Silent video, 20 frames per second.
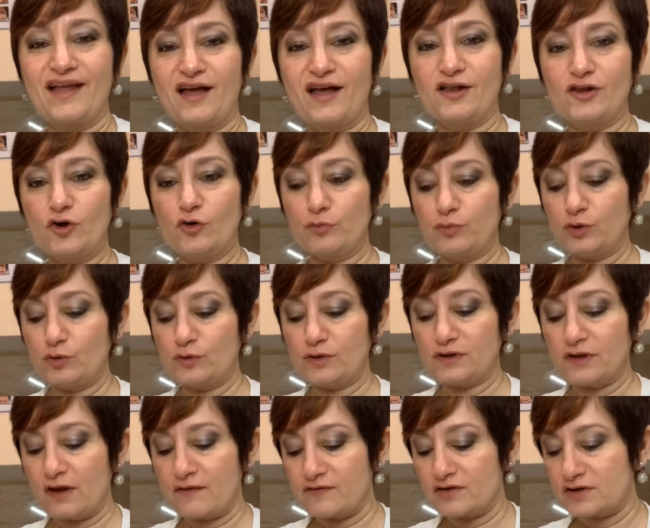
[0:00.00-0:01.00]
Hello beauty
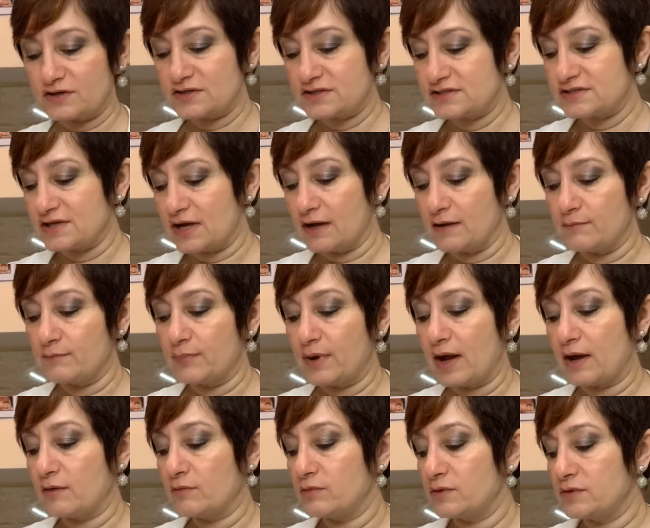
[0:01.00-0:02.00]
lovers, I'm
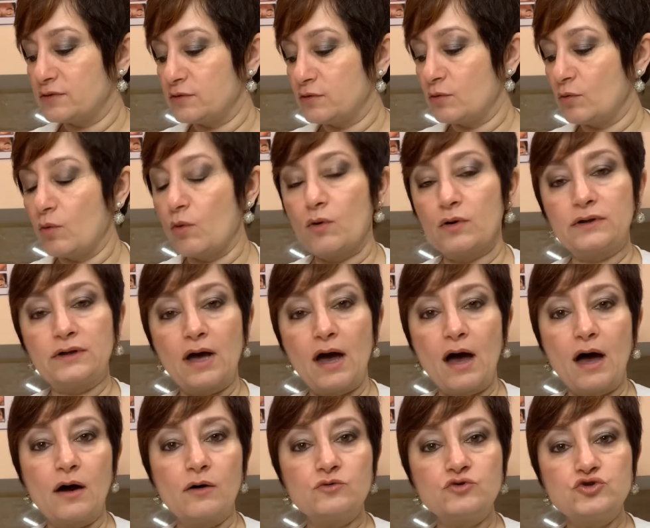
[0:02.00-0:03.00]
back with you on how